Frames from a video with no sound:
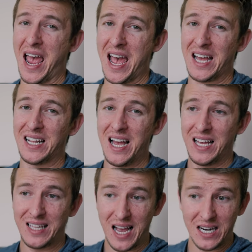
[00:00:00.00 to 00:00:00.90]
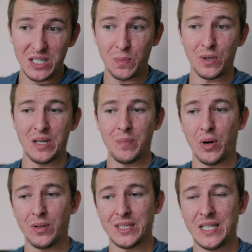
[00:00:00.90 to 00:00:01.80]
And that is a pretty
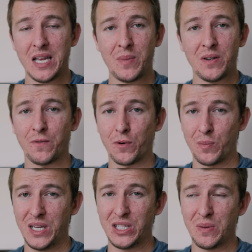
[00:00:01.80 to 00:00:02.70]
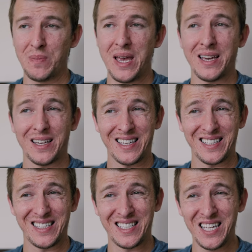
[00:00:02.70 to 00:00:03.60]
bold statement for me to make
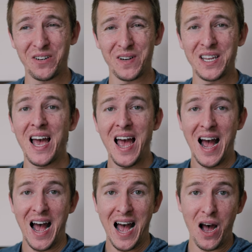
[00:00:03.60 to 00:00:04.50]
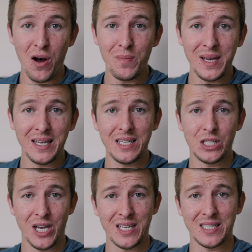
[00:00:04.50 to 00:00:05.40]
considering how many
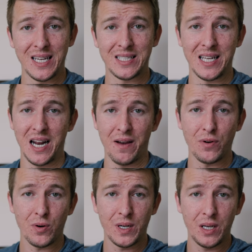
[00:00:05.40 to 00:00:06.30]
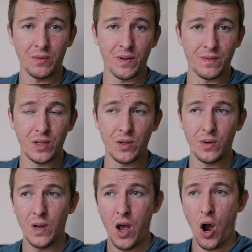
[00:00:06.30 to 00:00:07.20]
chess sets that I've already
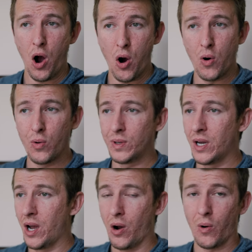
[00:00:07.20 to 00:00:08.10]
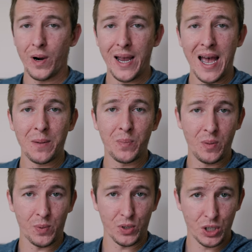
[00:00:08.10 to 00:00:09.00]
reviewed, owned, or had
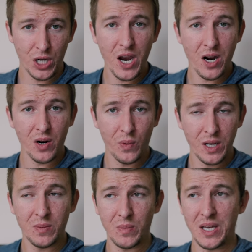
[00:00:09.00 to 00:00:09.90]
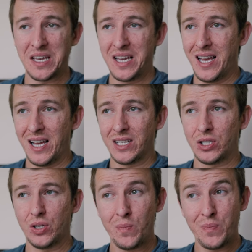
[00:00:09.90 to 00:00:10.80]
people share with me
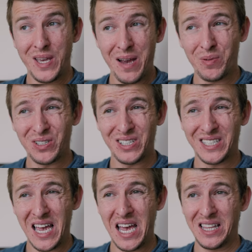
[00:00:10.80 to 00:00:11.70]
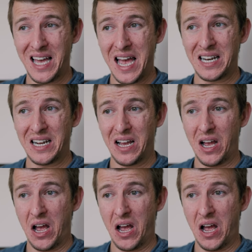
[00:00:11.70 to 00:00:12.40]
to be able to say that